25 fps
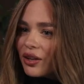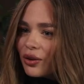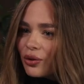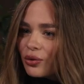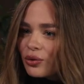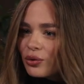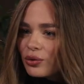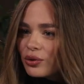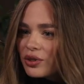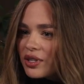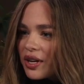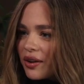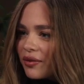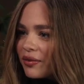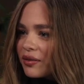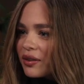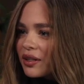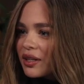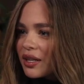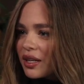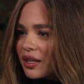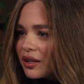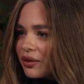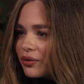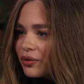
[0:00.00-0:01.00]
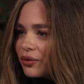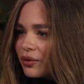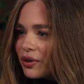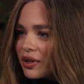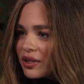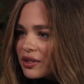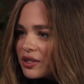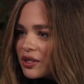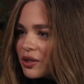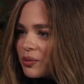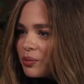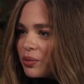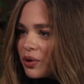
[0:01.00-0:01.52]
You definitely
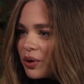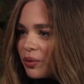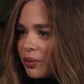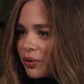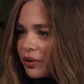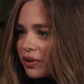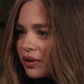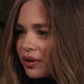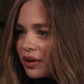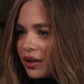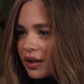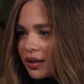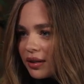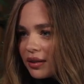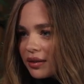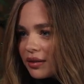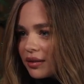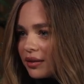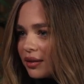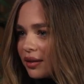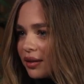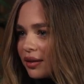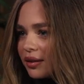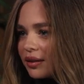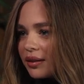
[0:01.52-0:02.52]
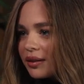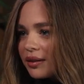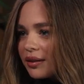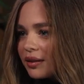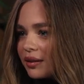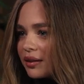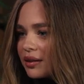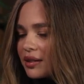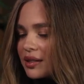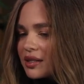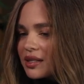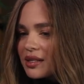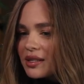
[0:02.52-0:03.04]
influence the people, and
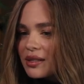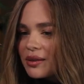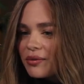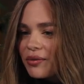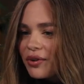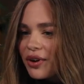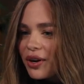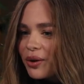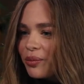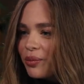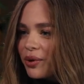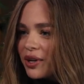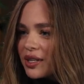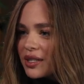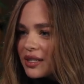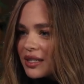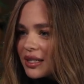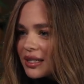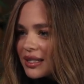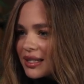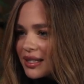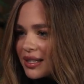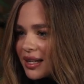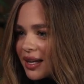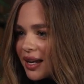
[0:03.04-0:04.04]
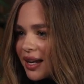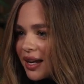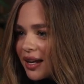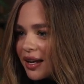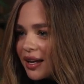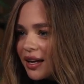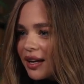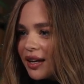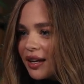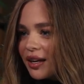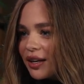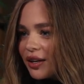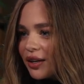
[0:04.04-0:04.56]
this is a very basic
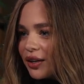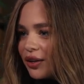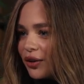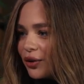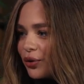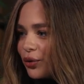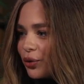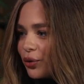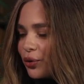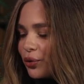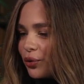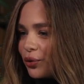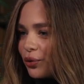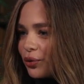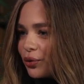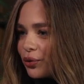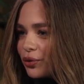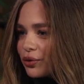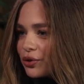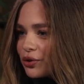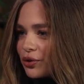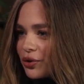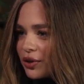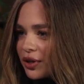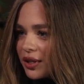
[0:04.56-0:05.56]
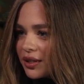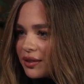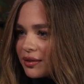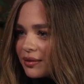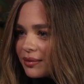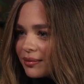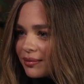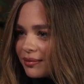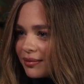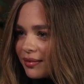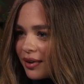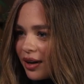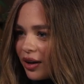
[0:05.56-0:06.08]
say. You
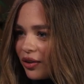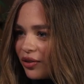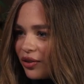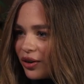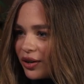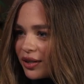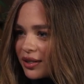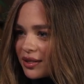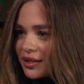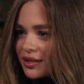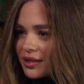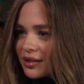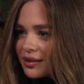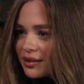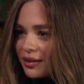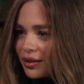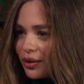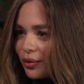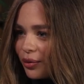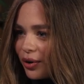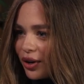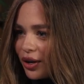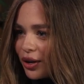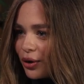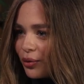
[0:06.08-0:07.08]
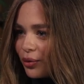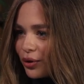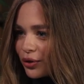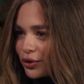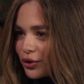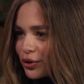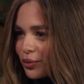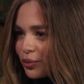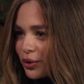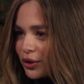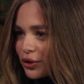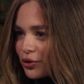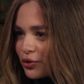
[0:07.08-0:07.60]
treat others the way you
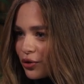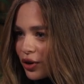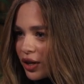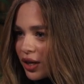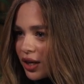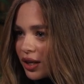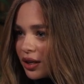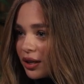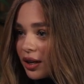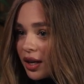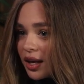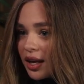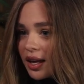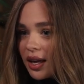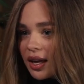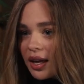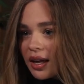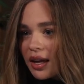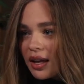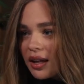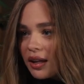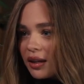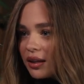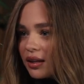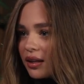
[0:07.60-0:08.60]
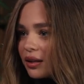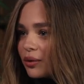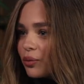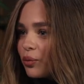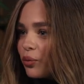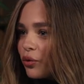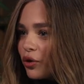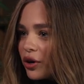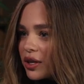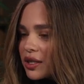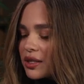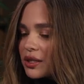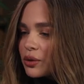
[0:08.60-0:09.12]
want to be treated, and it
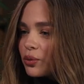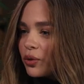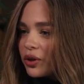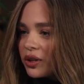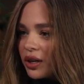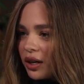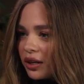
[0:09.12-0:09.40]
works